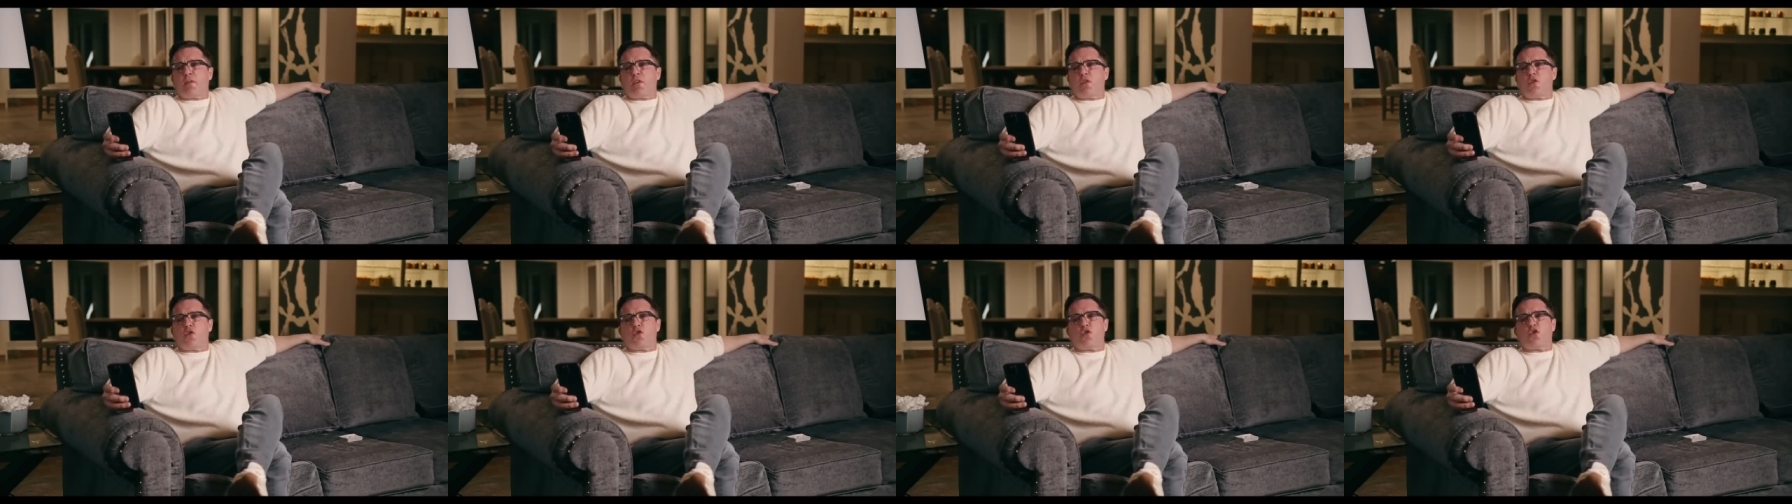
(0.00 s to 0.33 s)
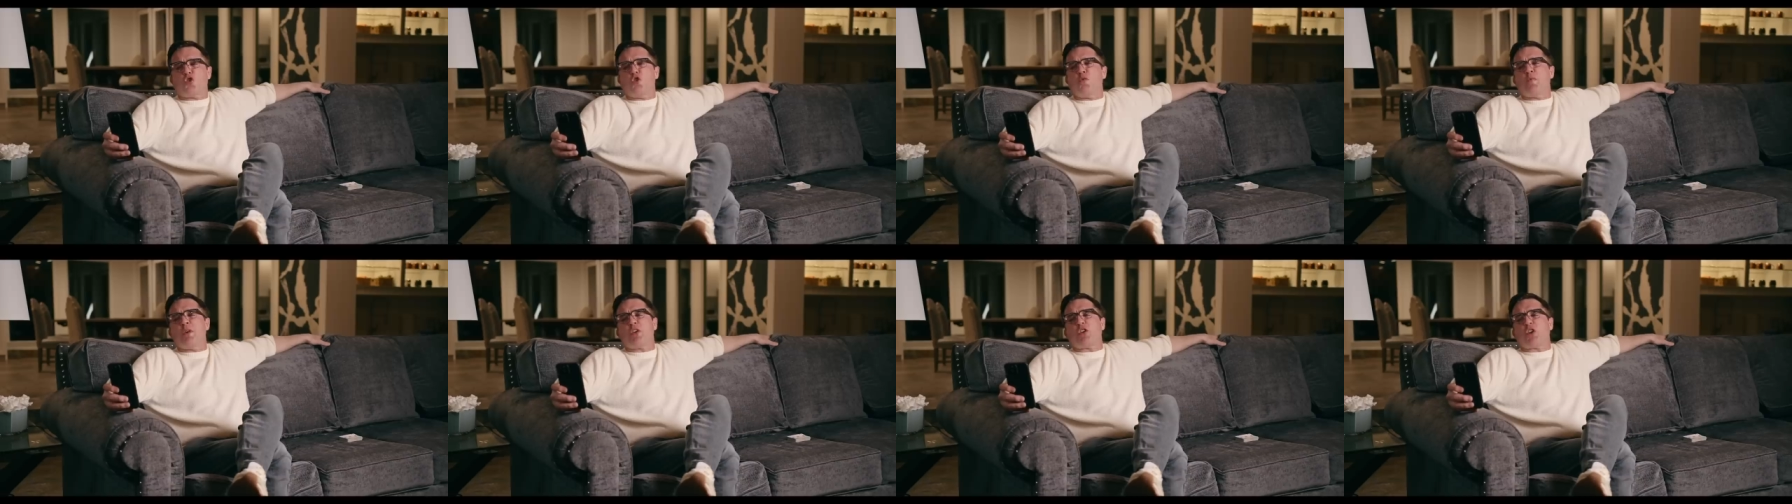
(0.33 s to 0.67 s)
There's
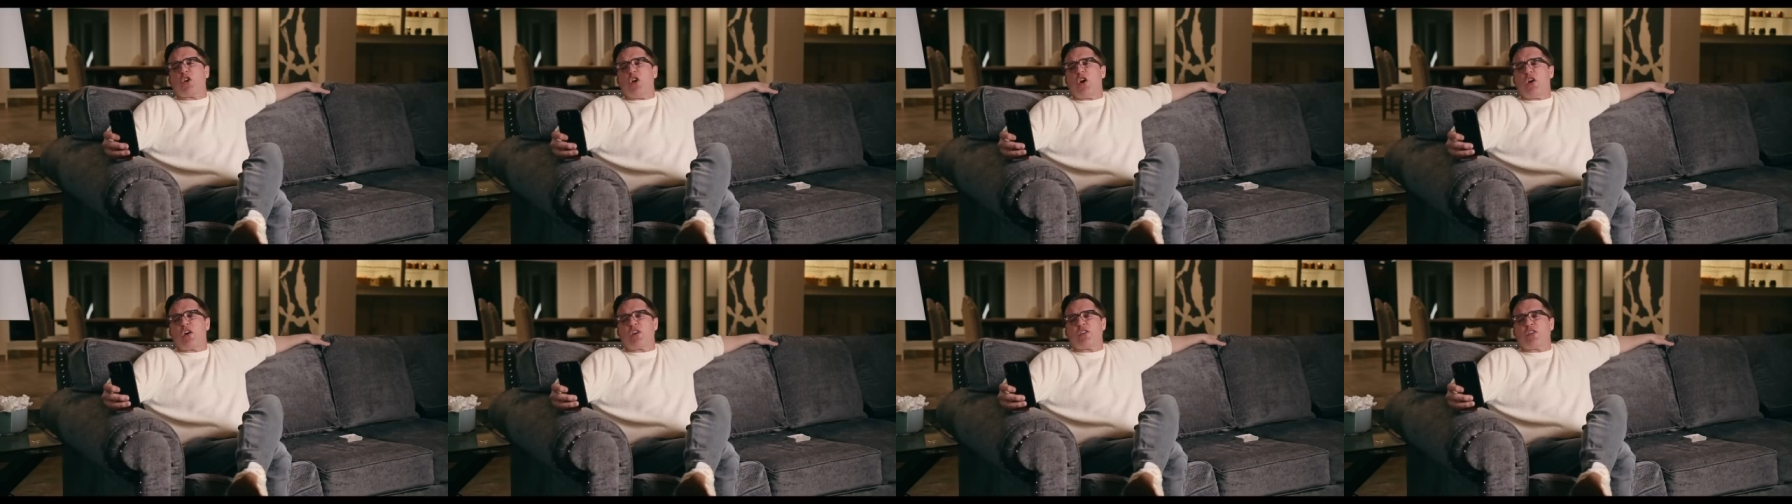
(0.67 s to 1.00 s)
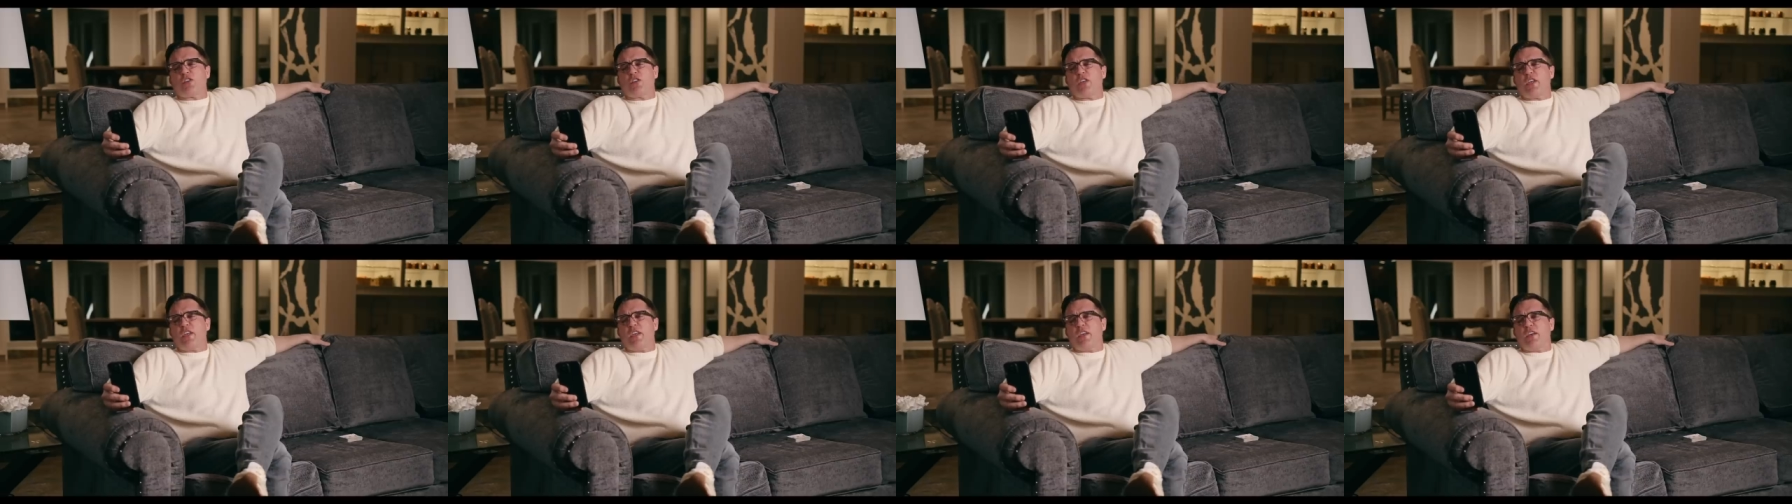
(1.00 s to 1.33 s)
so much
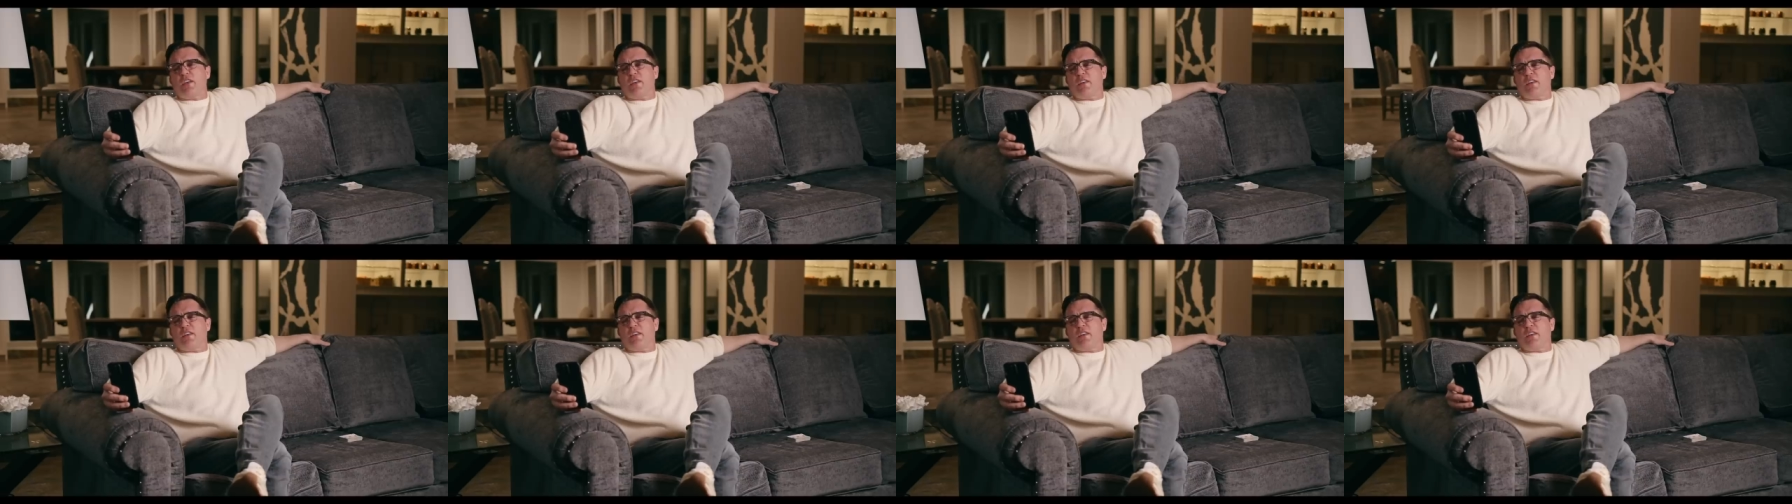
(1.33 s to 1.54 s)
honesty.